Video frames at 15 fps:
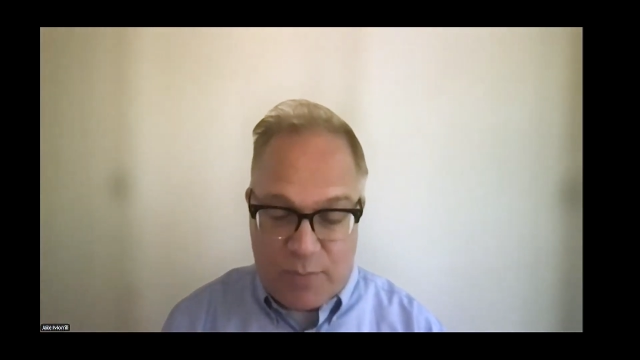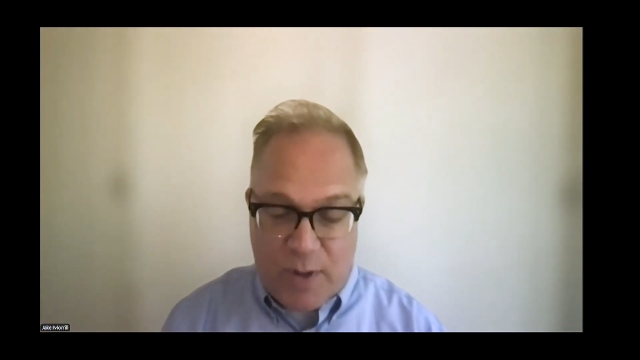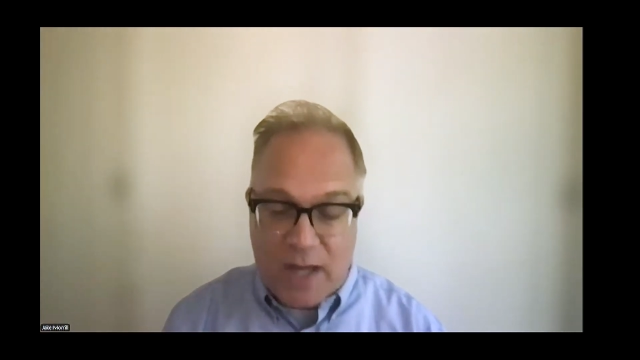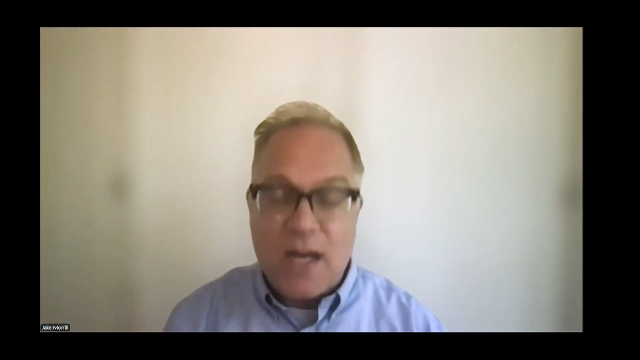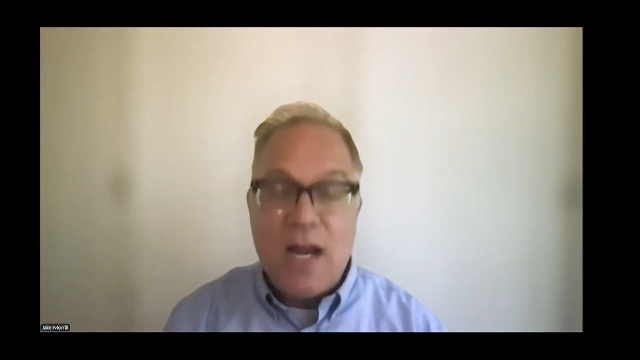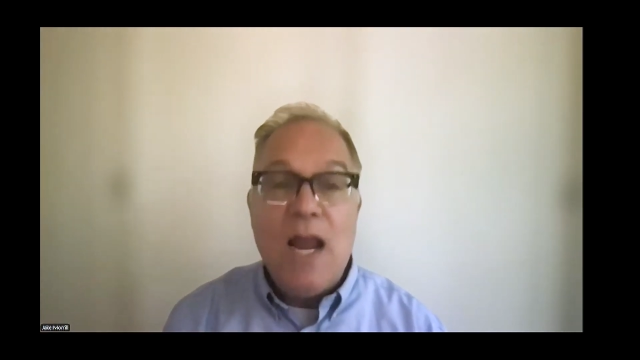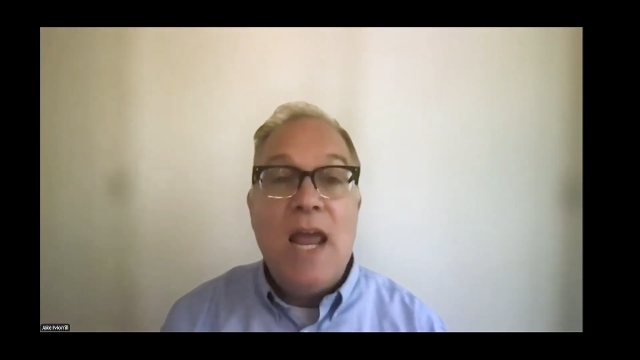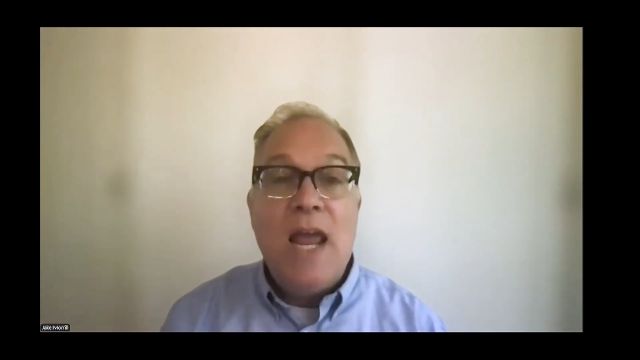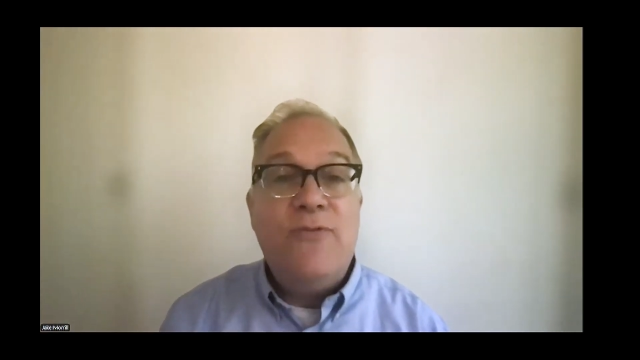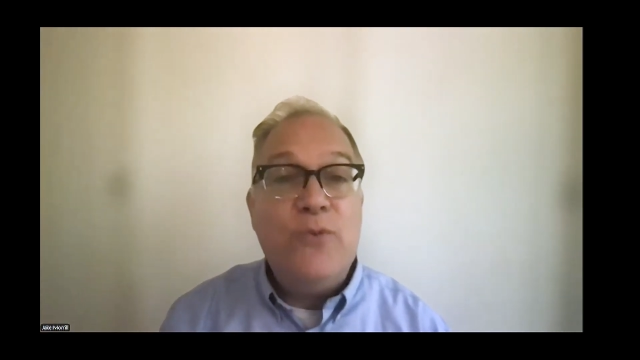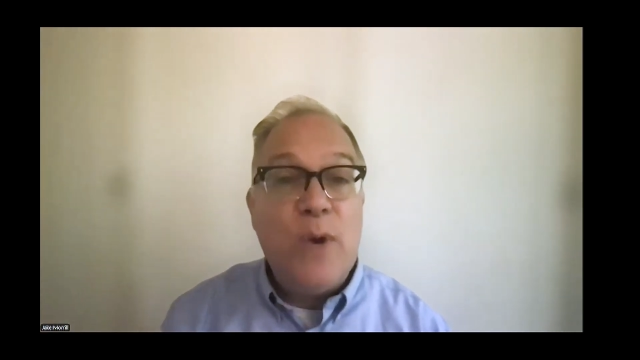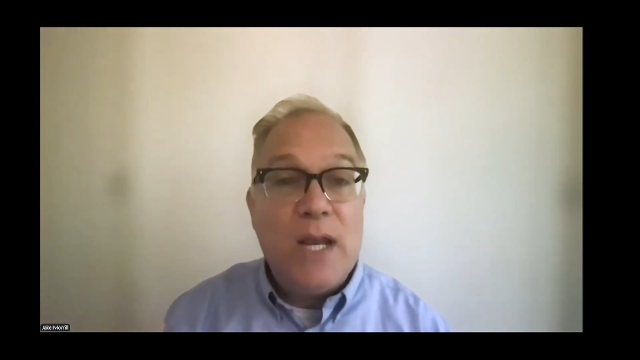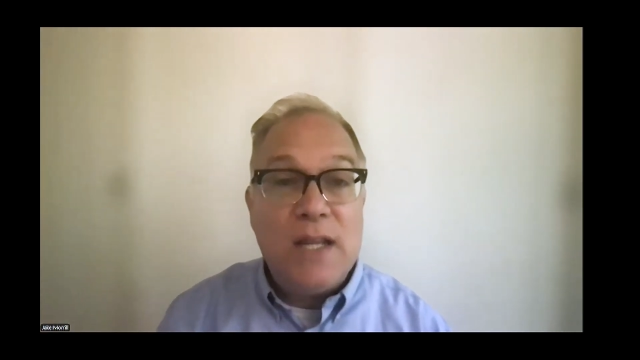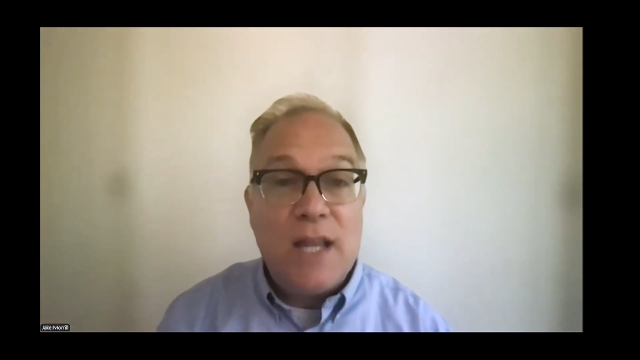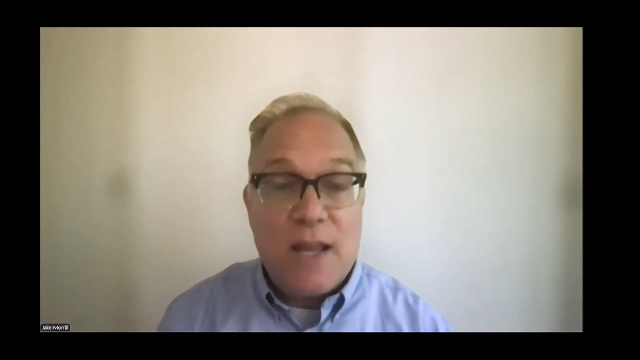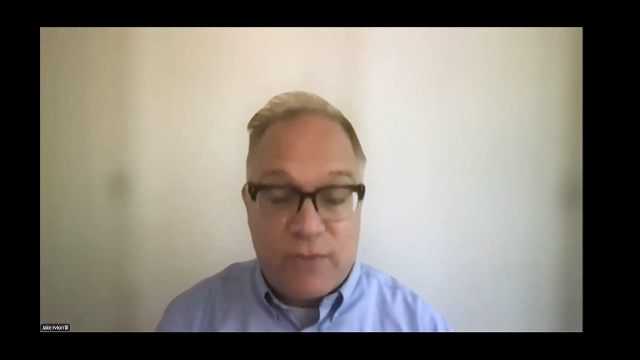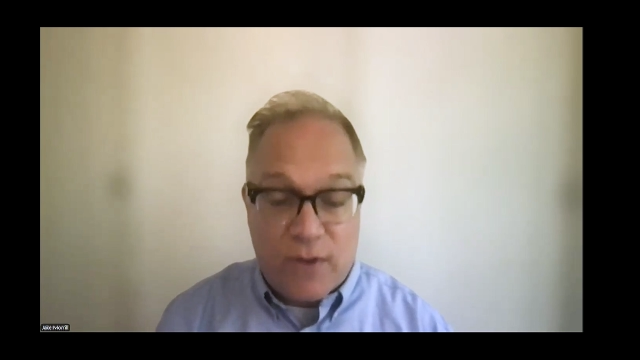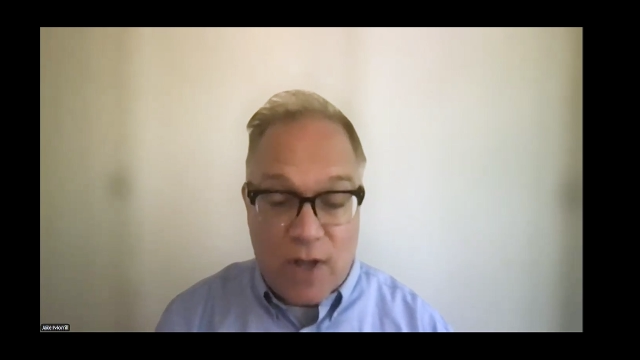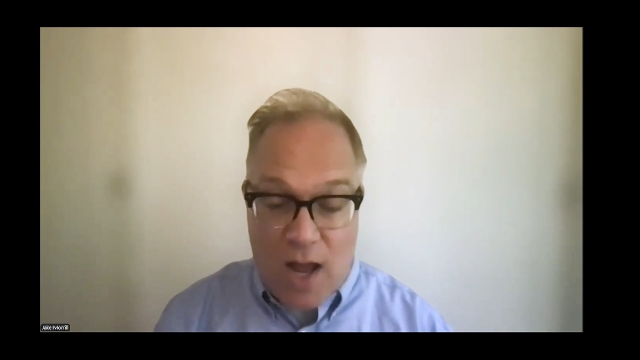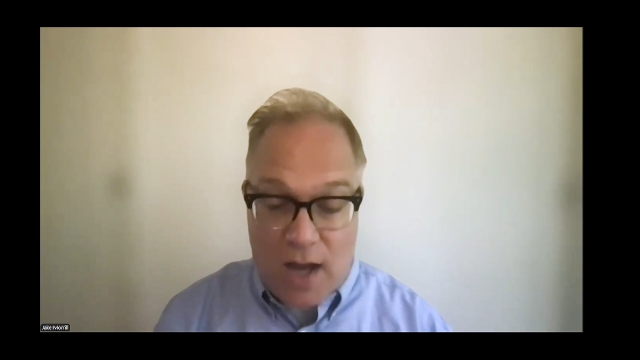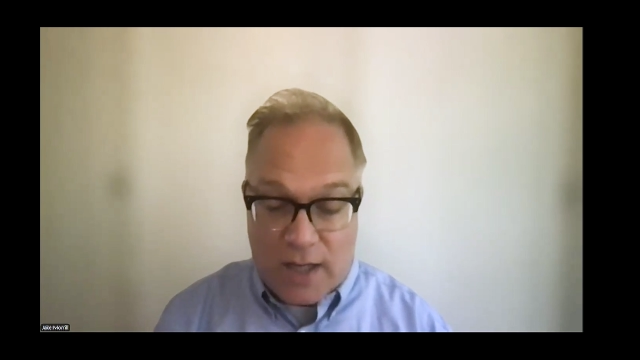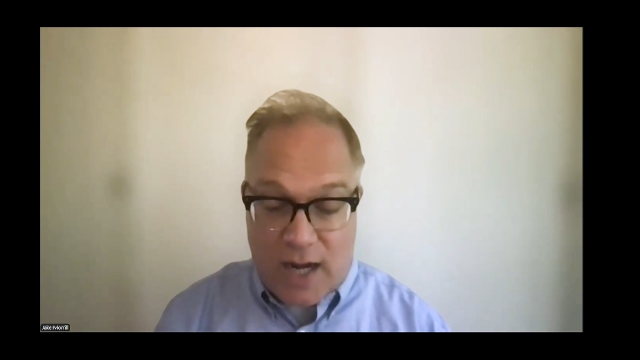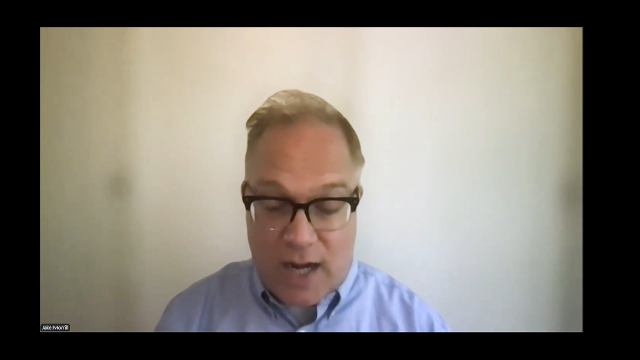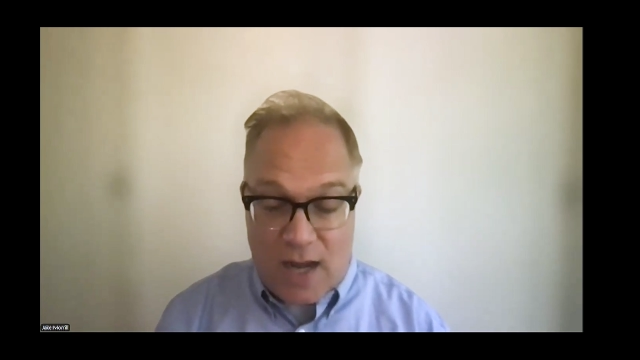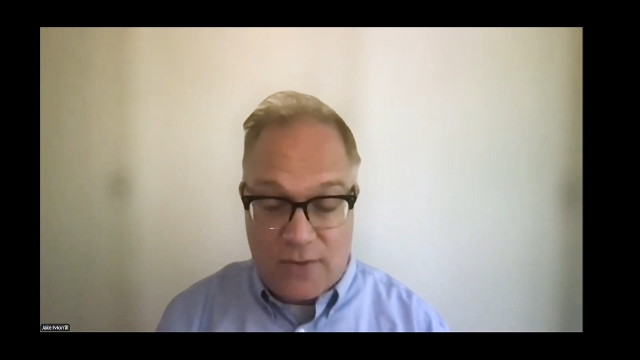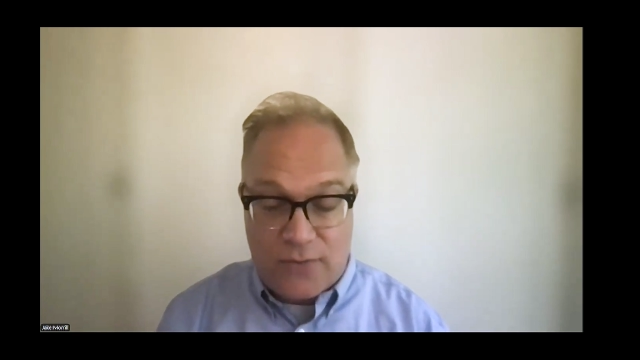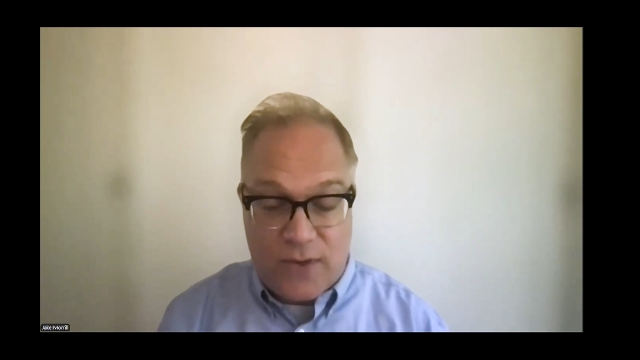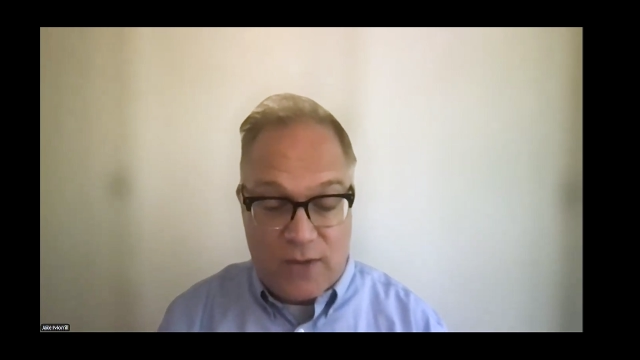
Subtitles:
but if we live long enough,